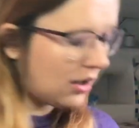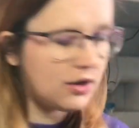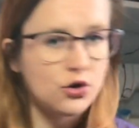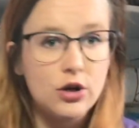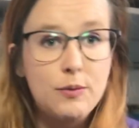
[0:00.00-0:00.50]

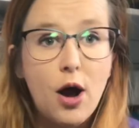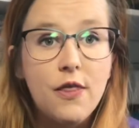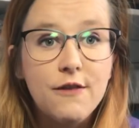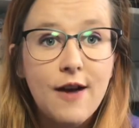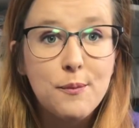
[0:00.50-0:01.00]
sorry, part of
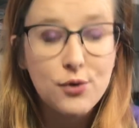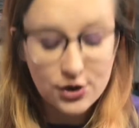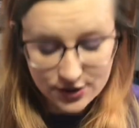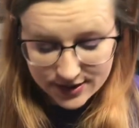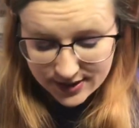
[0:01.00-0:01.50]
the fabric
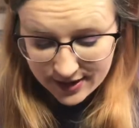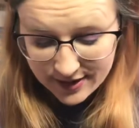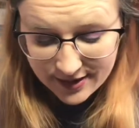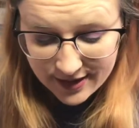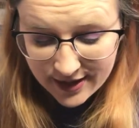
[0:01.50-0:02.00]
just
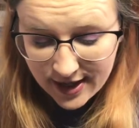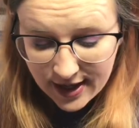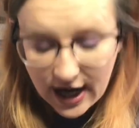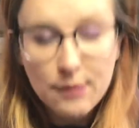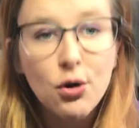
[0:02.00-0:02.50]

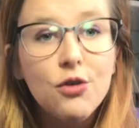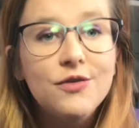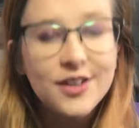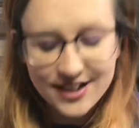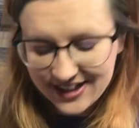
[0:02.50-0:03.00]
came off,
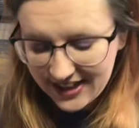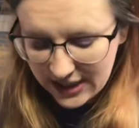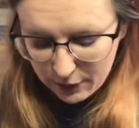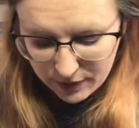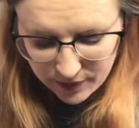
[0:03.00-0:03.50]
I didn't need
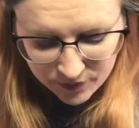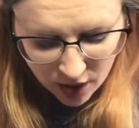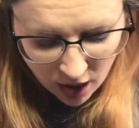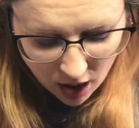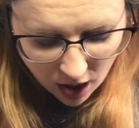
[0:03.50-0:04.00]
that bit,
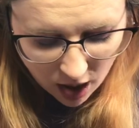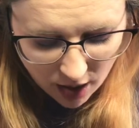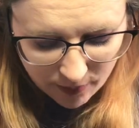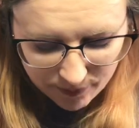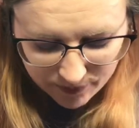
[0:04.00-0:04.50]

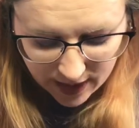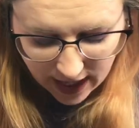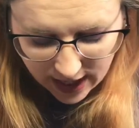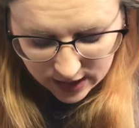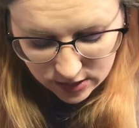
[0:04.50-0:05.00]

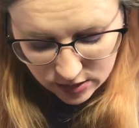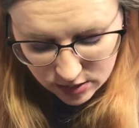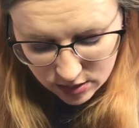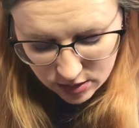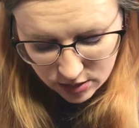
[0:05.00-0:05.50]
and
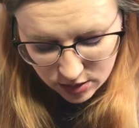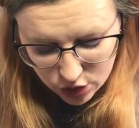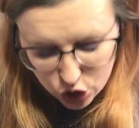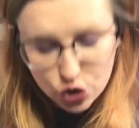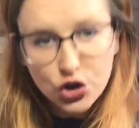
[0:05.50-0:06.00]

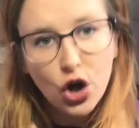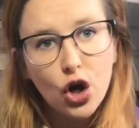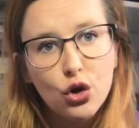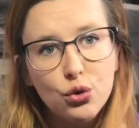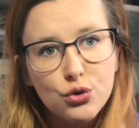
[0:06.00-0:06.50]
you
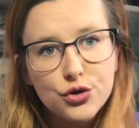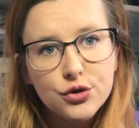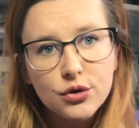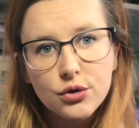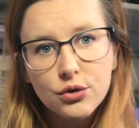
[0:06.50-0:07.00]

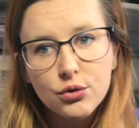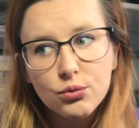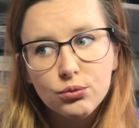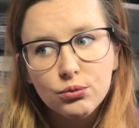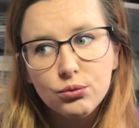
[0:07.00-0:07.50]
chose
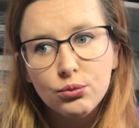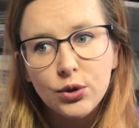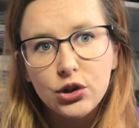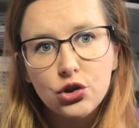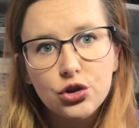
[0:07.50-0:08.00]

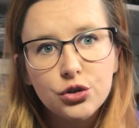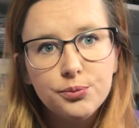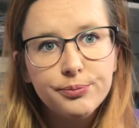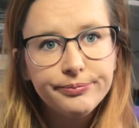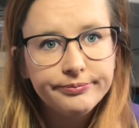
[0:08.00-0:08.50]
which
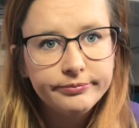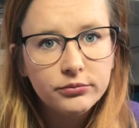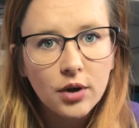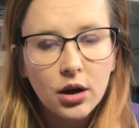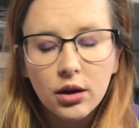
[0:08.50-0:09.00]

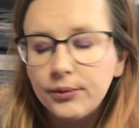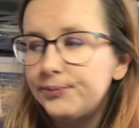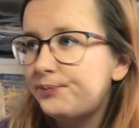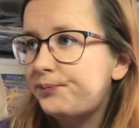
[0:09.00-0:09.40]
the